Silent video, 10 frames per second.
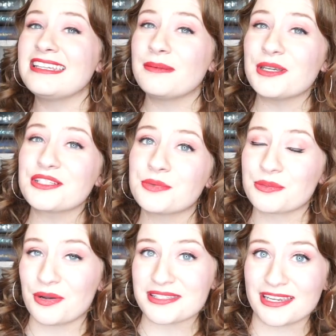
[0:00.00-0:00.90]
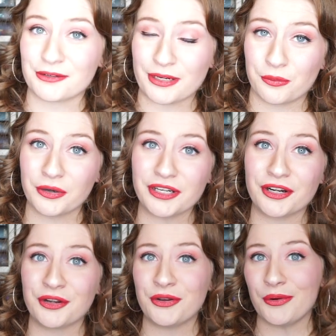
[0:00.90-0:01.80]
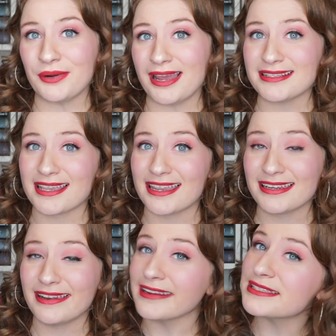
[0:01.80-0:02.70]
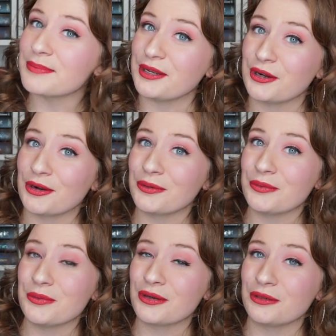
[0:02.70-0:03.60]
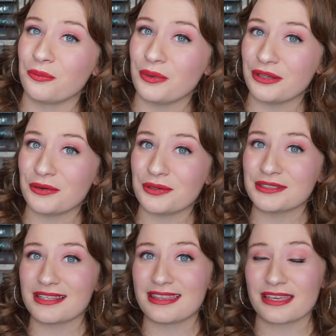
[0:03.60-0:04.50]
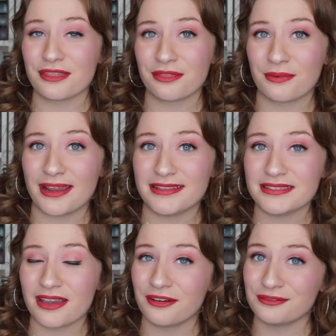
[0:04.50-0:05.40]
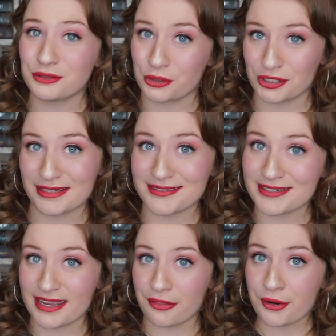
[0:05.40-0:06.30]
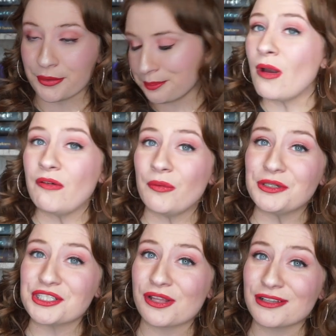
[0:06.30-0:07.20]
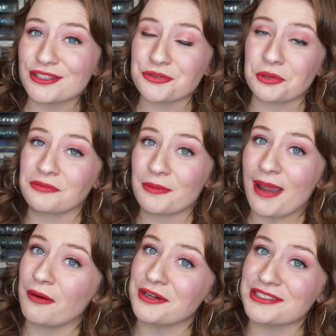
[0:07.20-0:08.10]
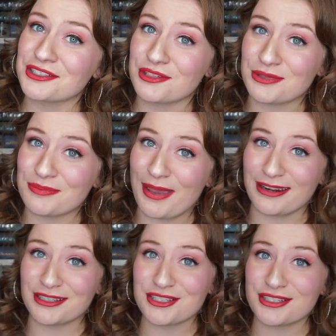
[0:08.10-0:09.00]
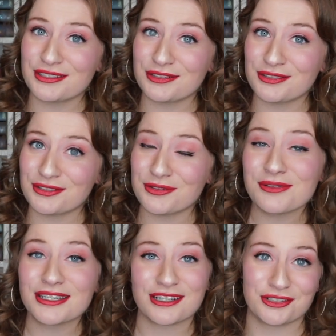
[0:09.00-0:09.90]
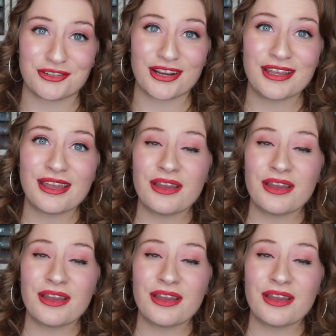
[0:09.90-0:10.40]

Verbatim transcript: Anibish was once a great warrior known as a night spinner who could wield the threads of darkness together. However, when she lost control of her powers, she was banished to the tundra.